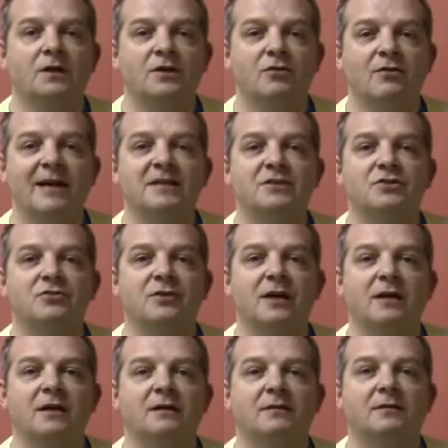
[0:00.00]
your A
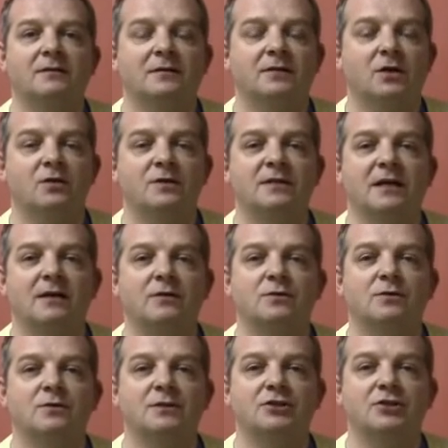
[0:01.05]
string goes down
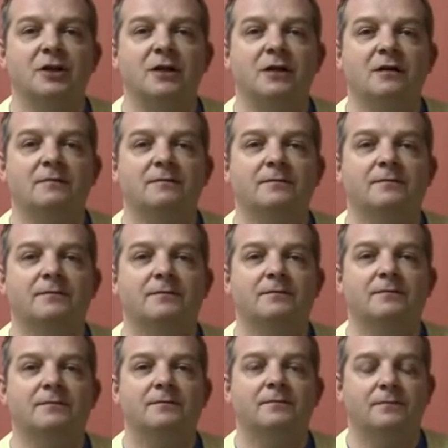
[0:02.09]
to a G,
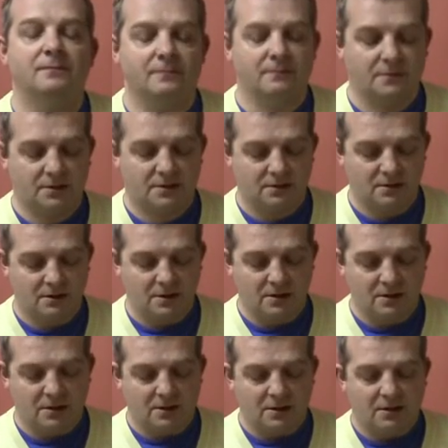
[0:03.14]
your
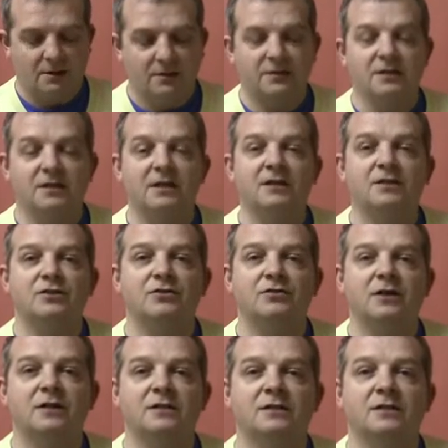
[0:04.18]
D
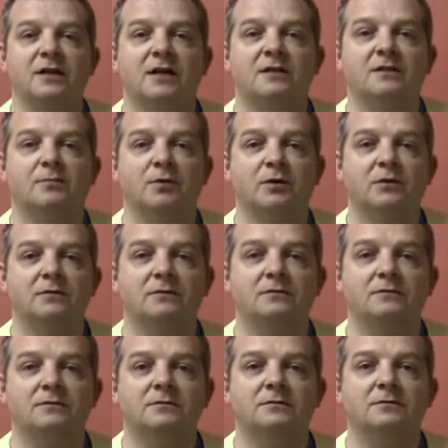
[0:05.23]
string stays put,
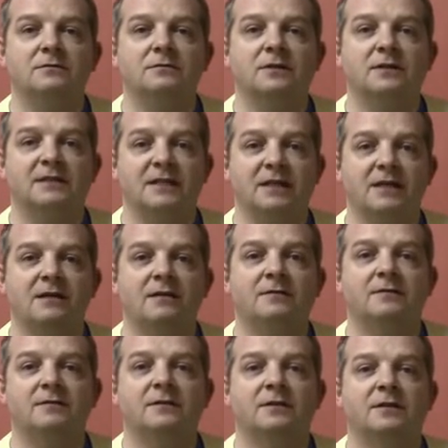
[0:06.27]
D,
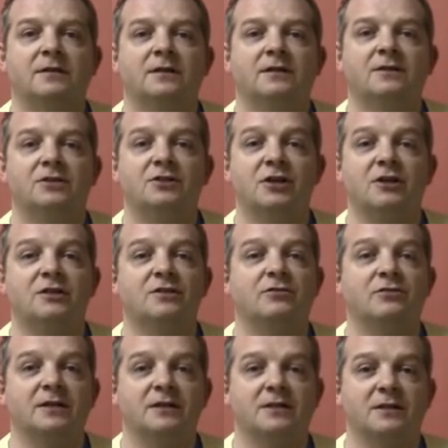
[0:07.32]
your G
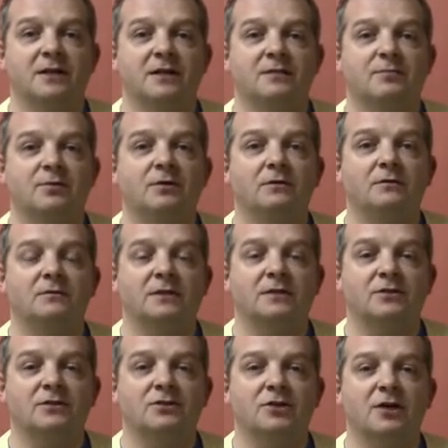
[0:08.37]
string stays put,
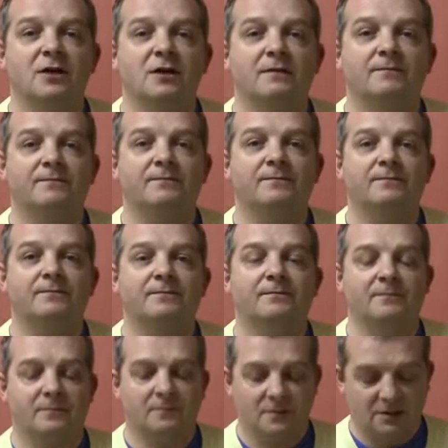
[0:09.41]
that's a G,
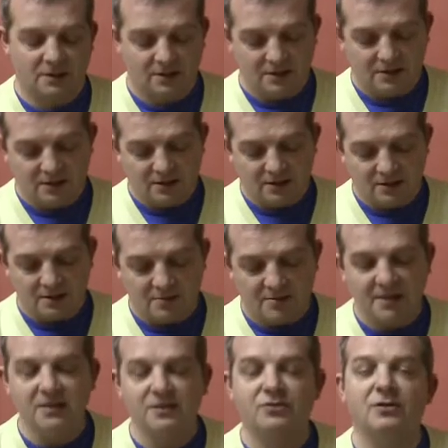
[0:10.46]
your
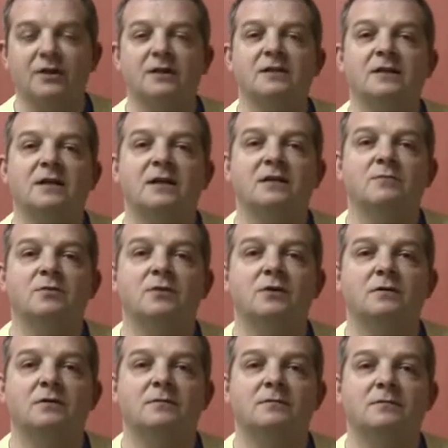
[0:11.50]
B string stays
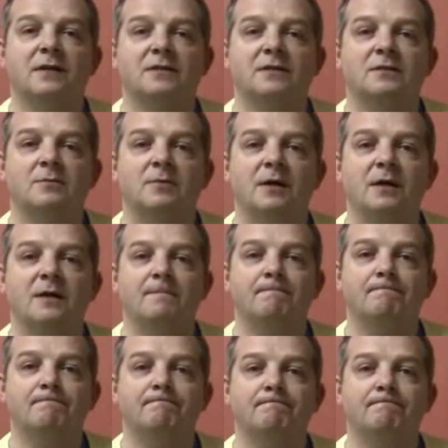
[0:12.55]
put, that's a B,